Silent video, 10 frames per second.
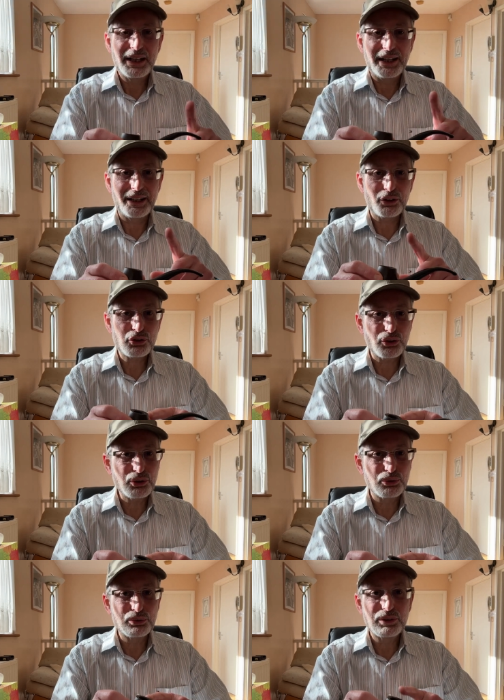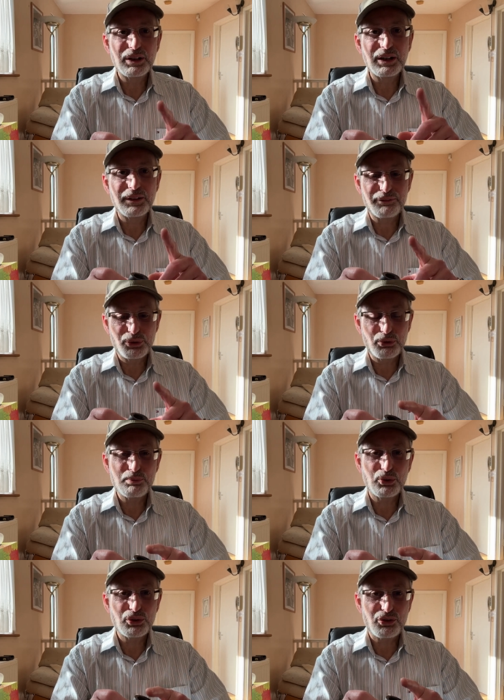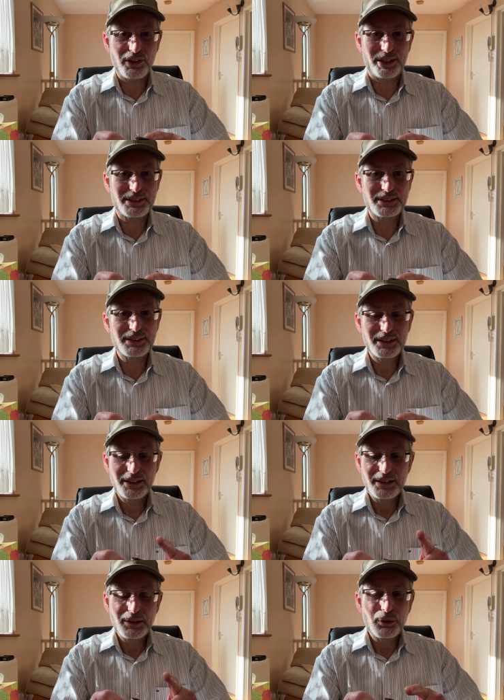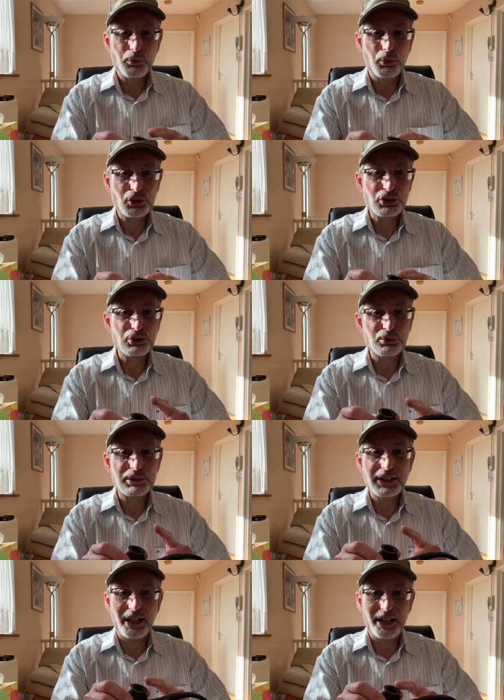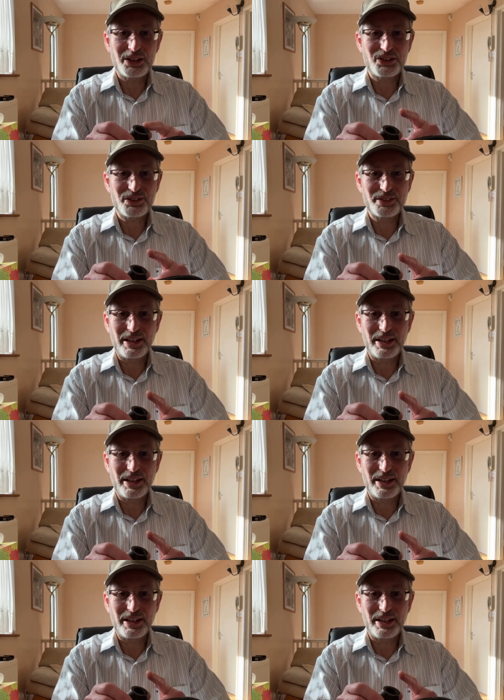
And I'll show you a few more tricks what to do with the ash.